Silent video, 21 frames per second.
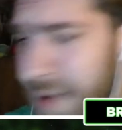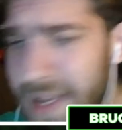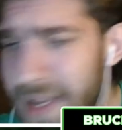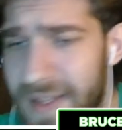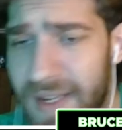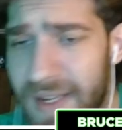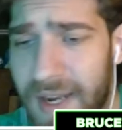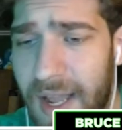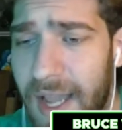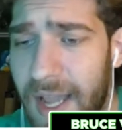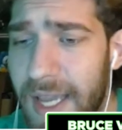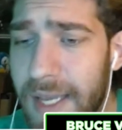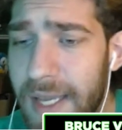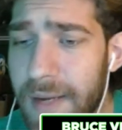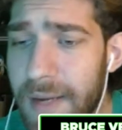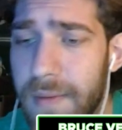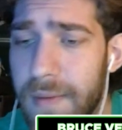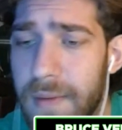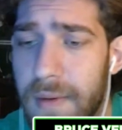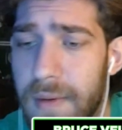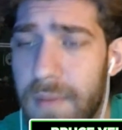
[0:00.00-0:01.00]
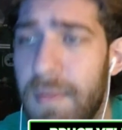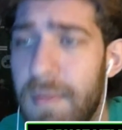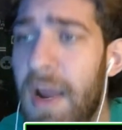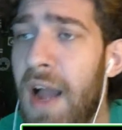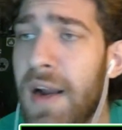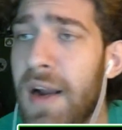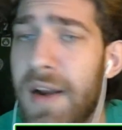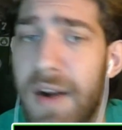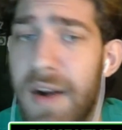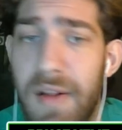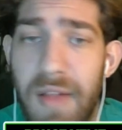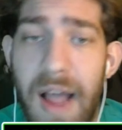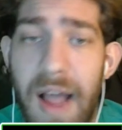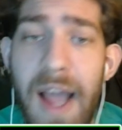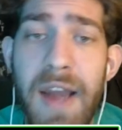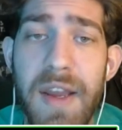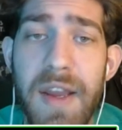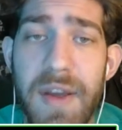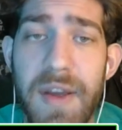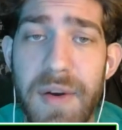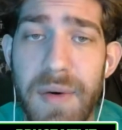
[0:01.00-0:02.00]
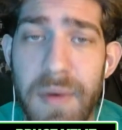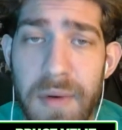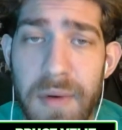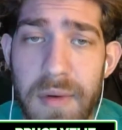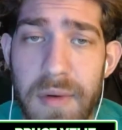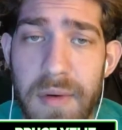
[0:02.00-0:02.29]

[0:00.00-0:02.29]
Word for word: tonight, not gonna lie to you,